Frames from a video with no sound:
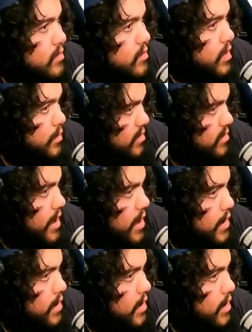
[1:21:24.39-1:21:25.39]
and retire
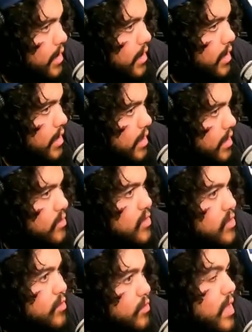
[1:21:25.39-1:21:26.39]
cuz
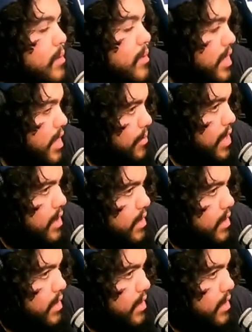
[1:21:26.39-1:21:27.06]
his leukemia came back.